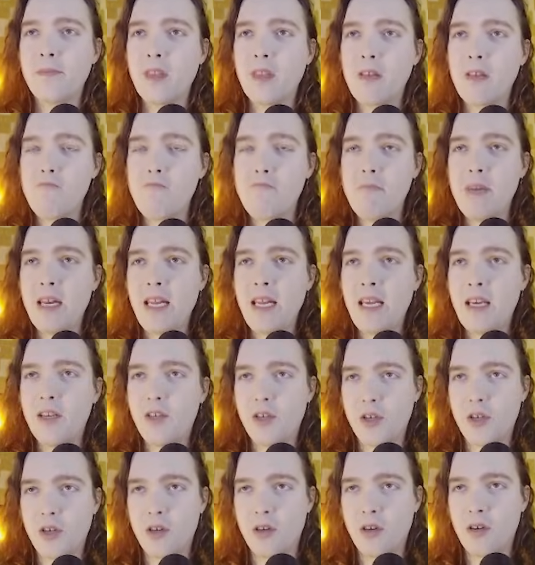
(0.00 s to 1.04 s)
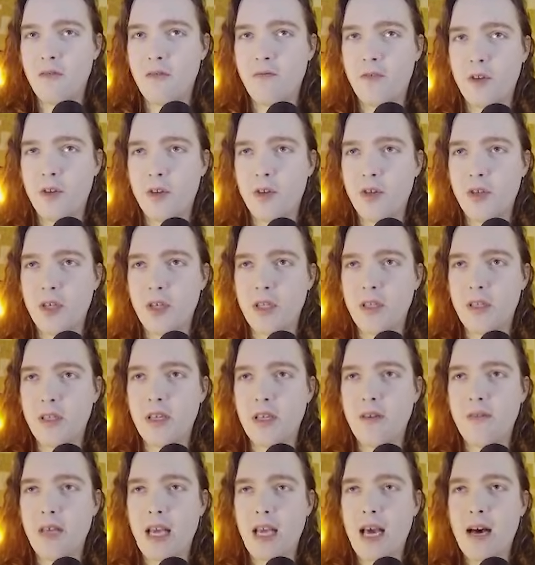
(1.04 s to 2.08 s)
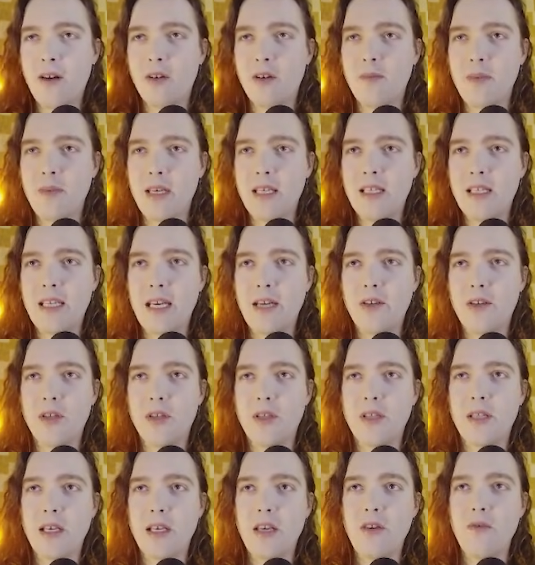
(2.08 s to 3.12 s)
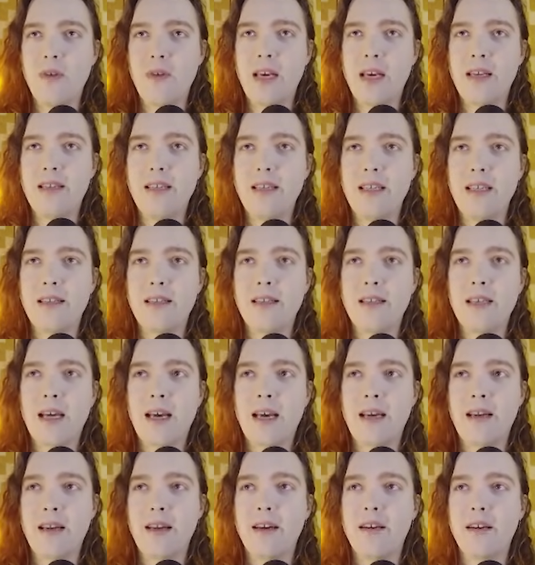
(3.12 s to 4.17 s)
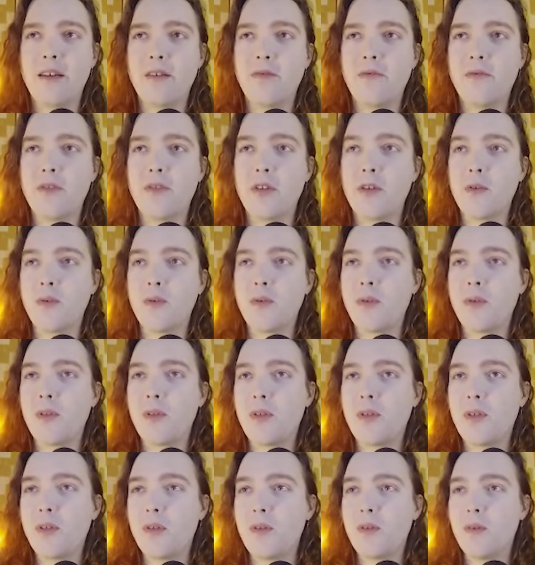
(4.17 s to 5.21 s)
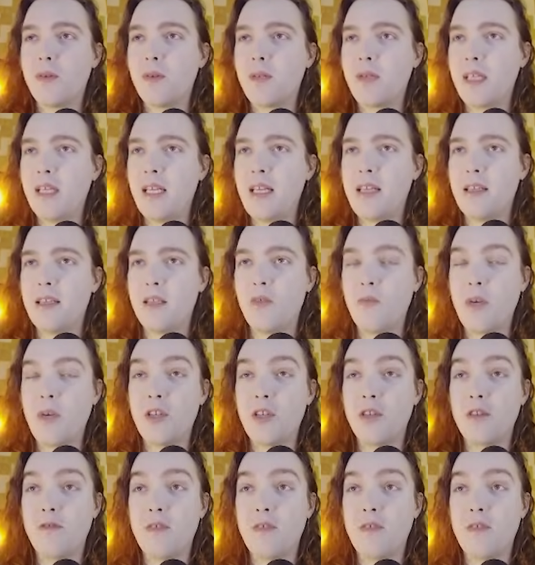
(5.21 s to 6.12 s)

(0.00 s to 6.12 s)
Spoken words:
miniature versions of the alchemy stations that you get inside of those cities that we just